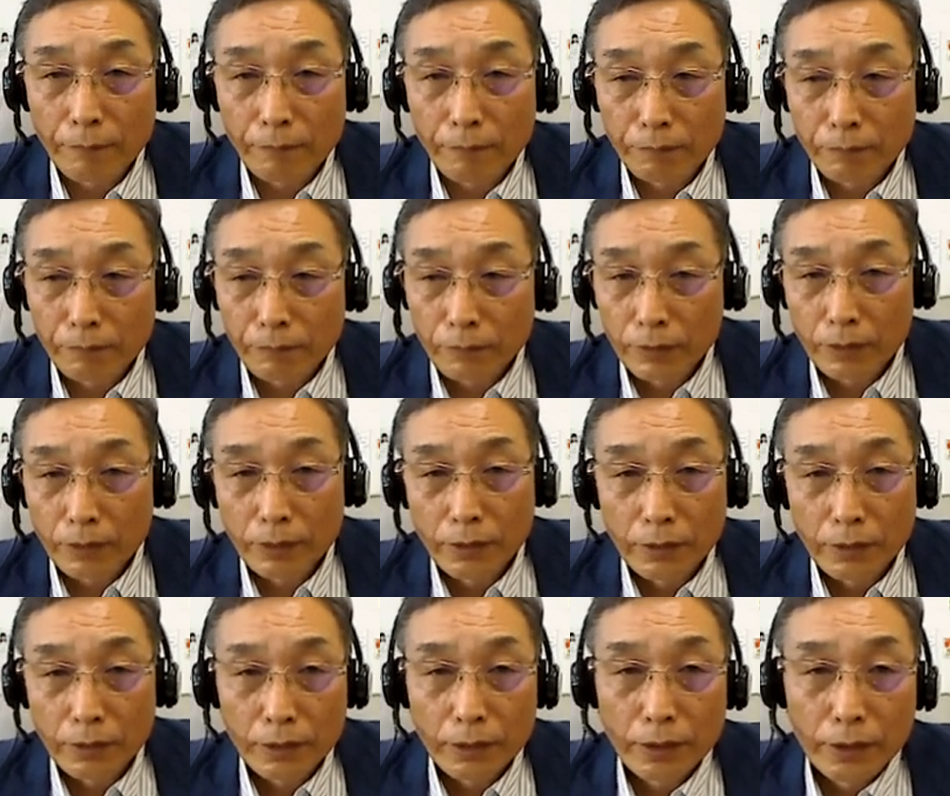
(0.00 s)

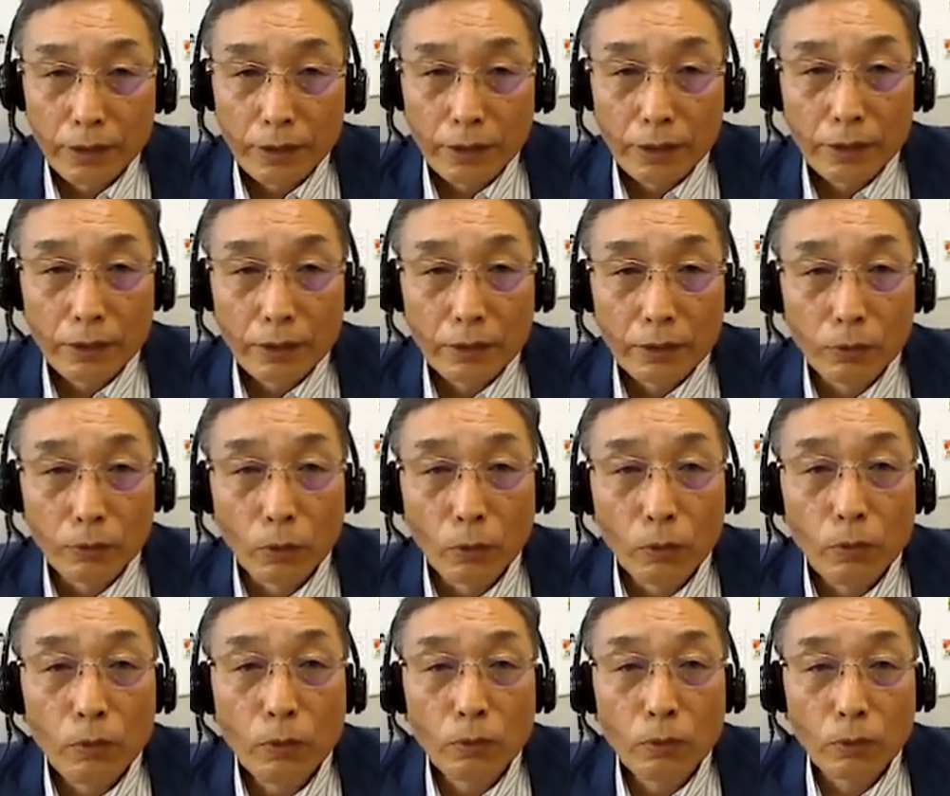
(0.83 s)
uh, the local
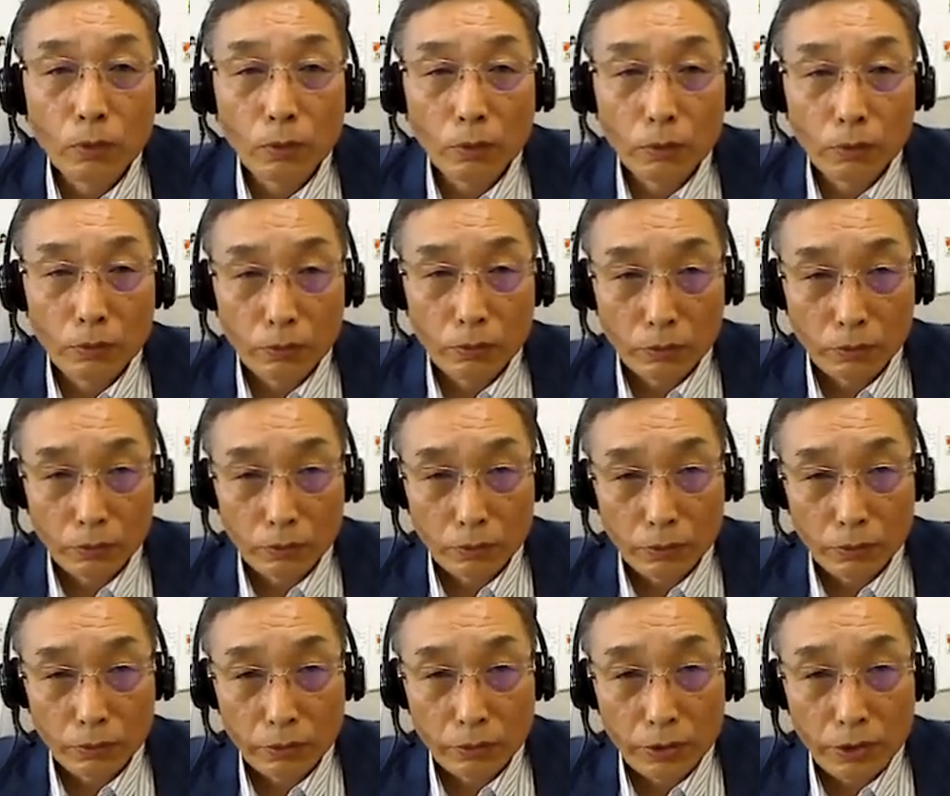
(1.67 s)
government, the people
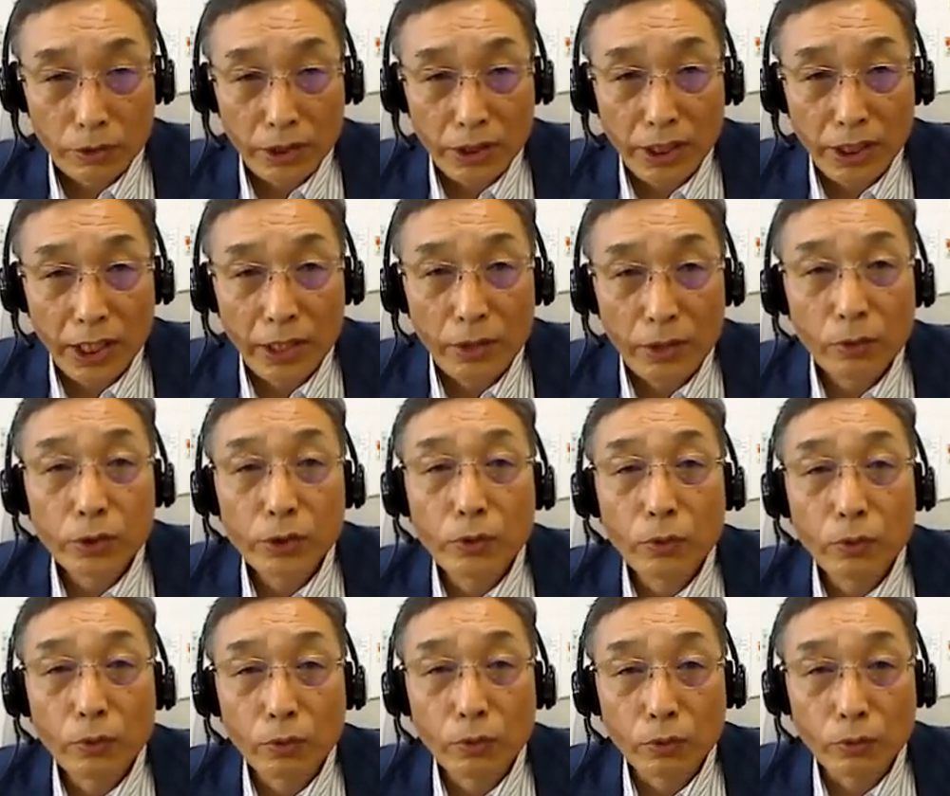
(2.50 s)
were not
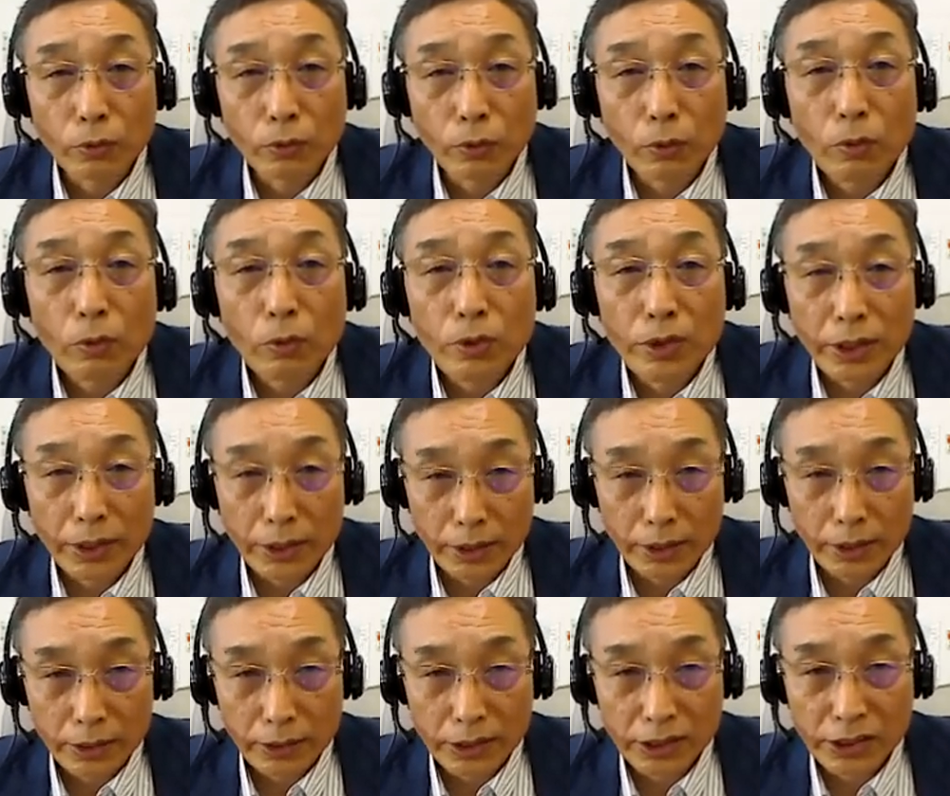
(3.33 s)
involved.
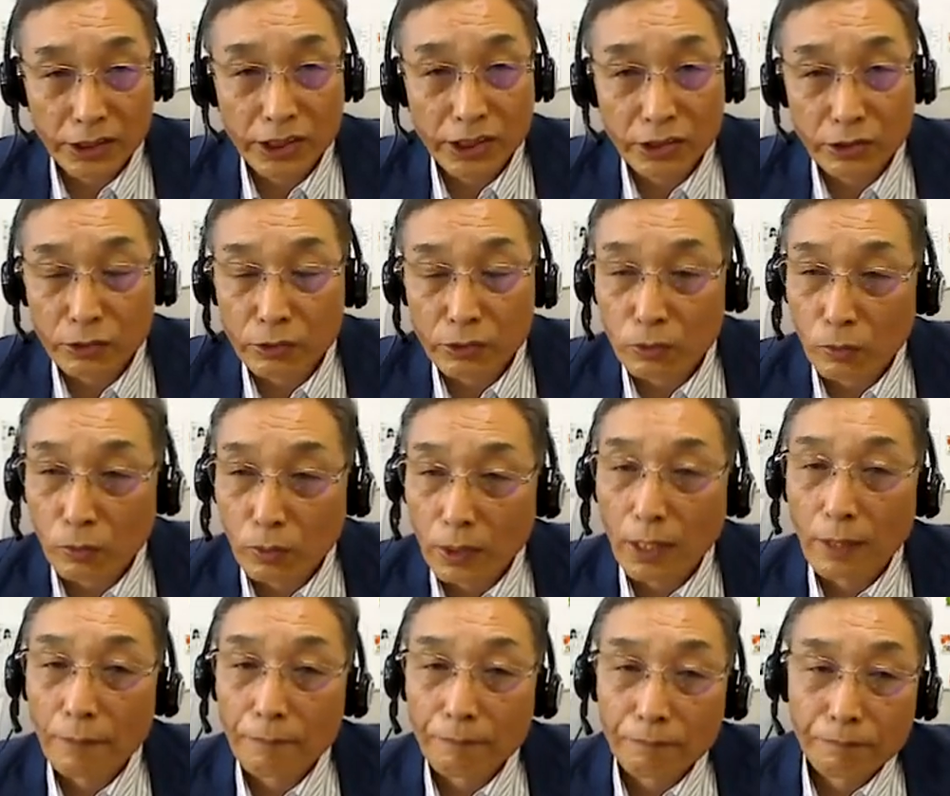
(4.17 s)
Uh, for instance,
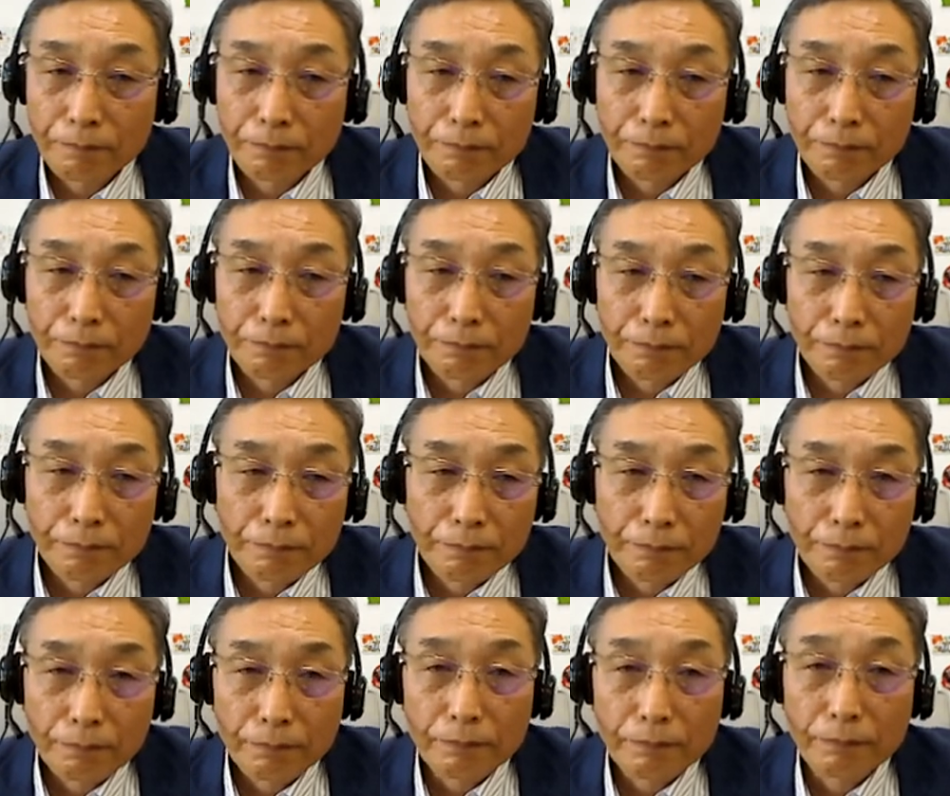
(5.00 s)
those are uh, people
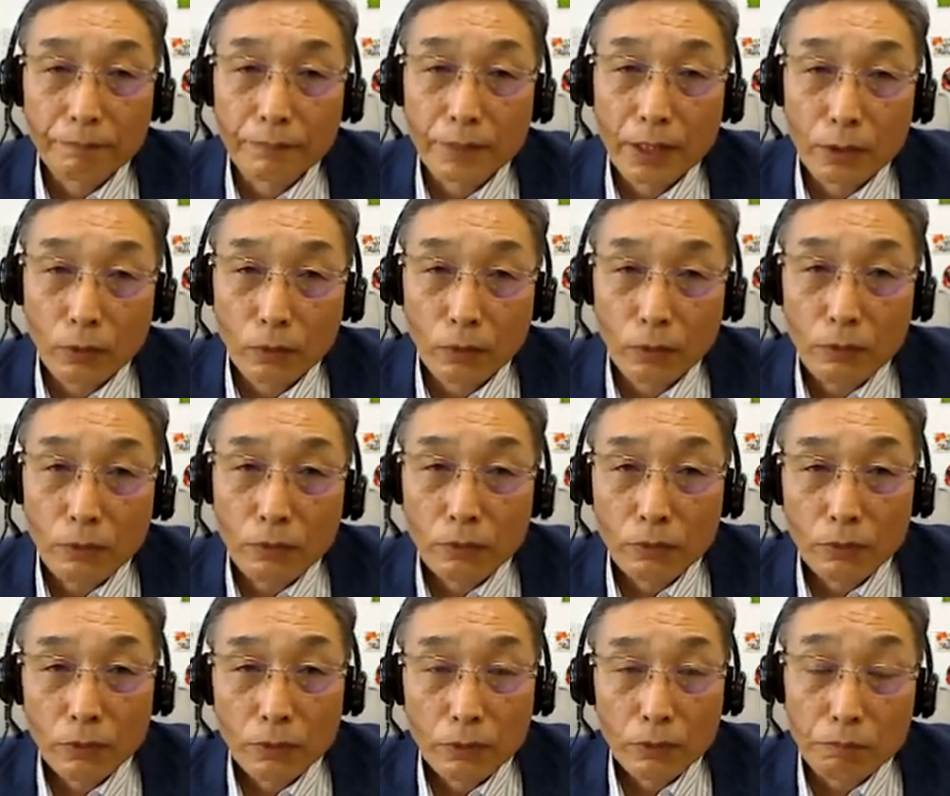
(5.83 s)
who came
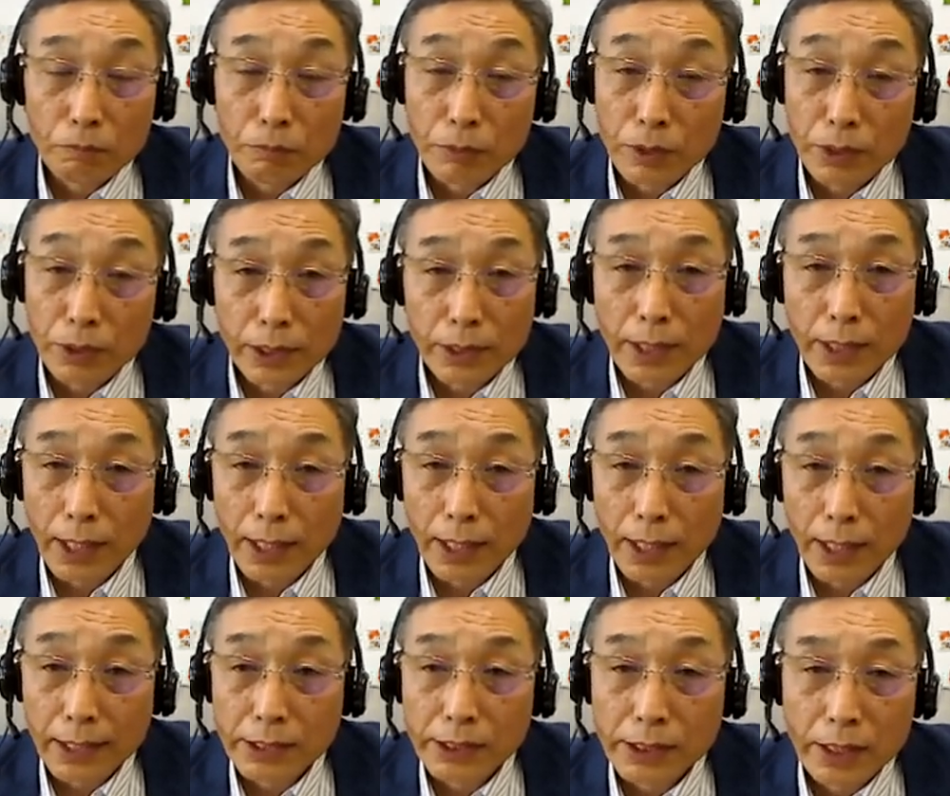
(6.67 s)
to
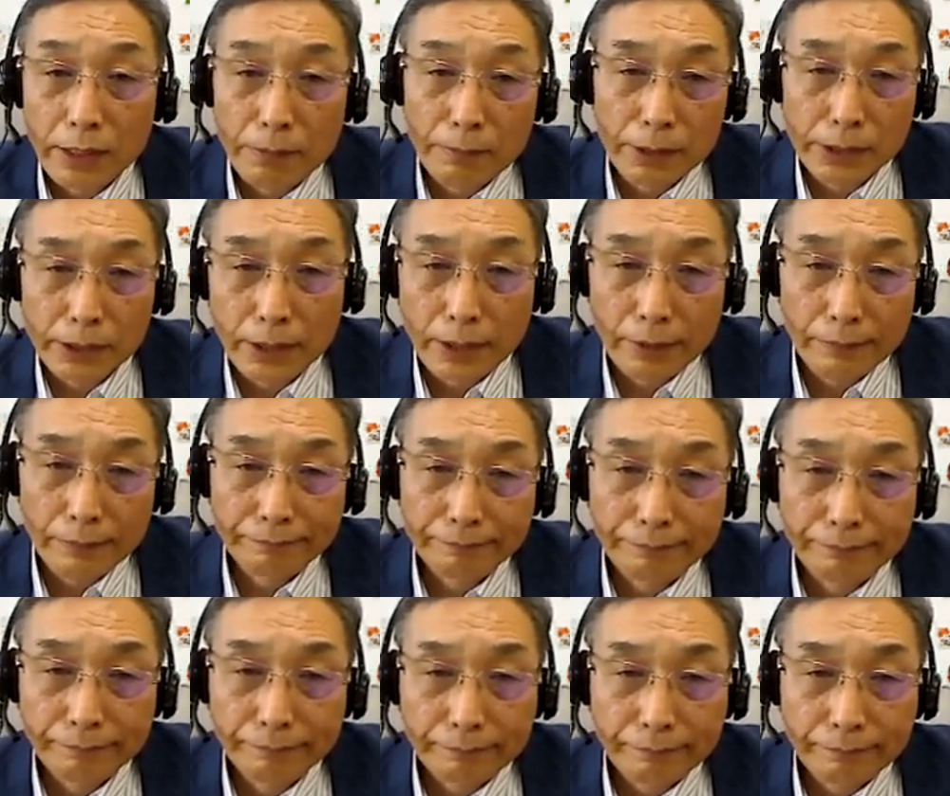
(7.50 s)
be
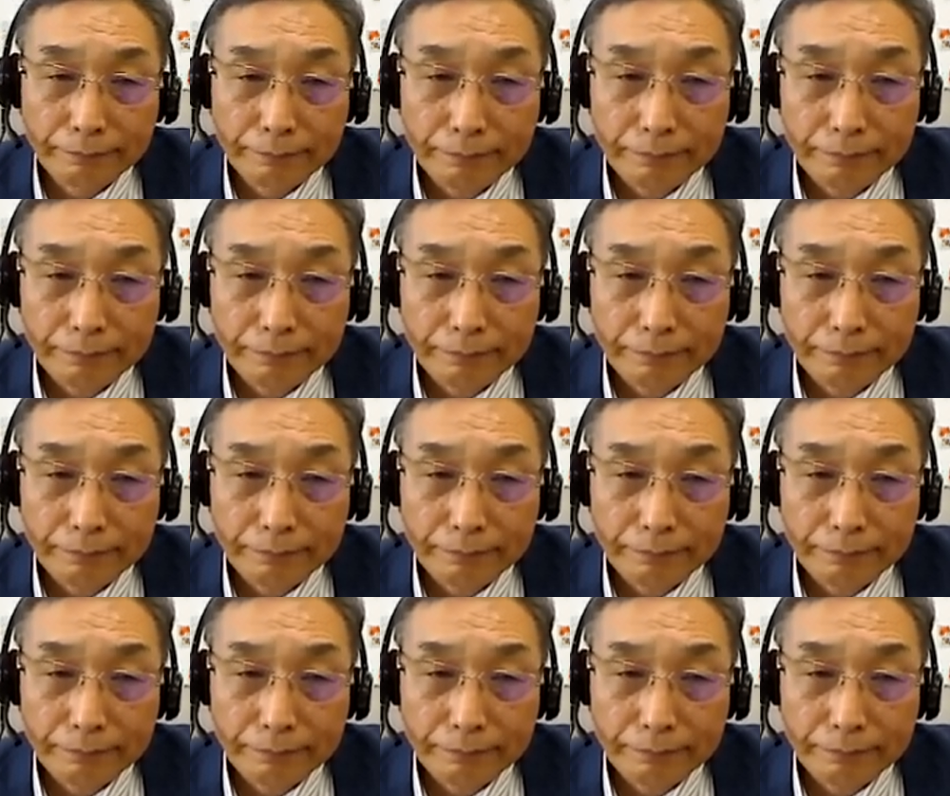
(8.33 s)
here